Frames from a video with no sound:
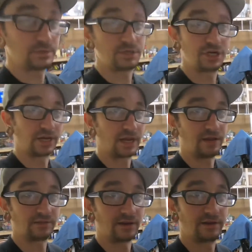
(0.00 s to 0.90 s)
shit
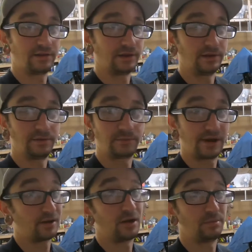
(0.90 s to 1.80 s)
gates on it and
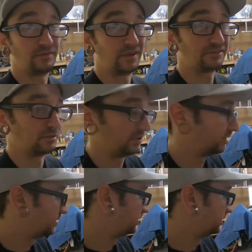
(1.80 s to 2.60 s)
ran a couple events with it.